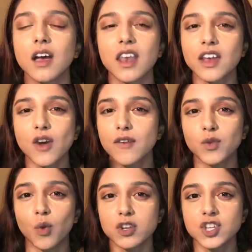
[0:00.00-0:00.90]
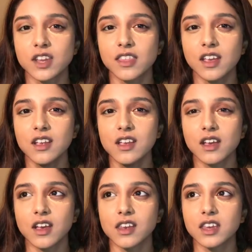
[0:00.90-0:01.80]
and I don't have to watch anything.
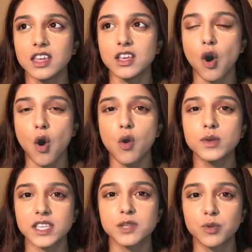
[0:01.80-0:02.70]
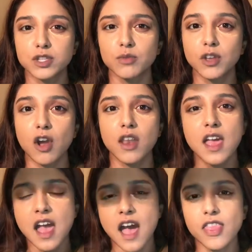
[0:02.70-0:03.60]
And he always has to put something on.
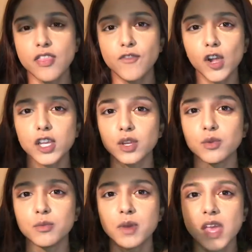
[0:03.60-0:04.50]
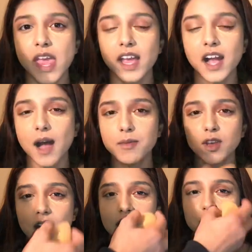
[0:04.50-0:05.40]
And then the volume, it can't be
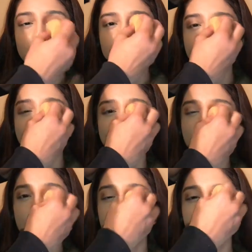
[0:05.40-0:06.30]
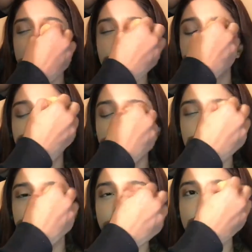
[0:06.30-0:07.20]
on like 24 and it can't
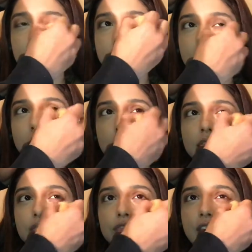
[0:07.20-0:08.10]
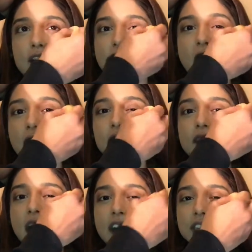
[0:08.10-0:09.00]
be on like 35.
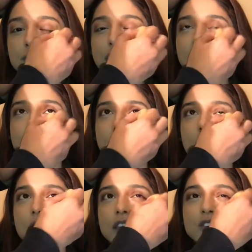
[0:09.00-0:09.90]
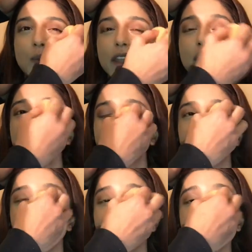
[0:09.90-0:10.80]
It has to be on either 20
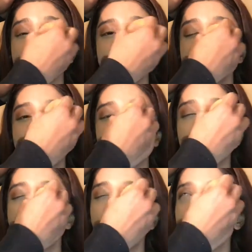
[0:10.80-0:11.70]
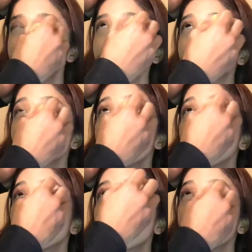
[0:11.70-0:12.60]
or 30 or 40. Why do you do that?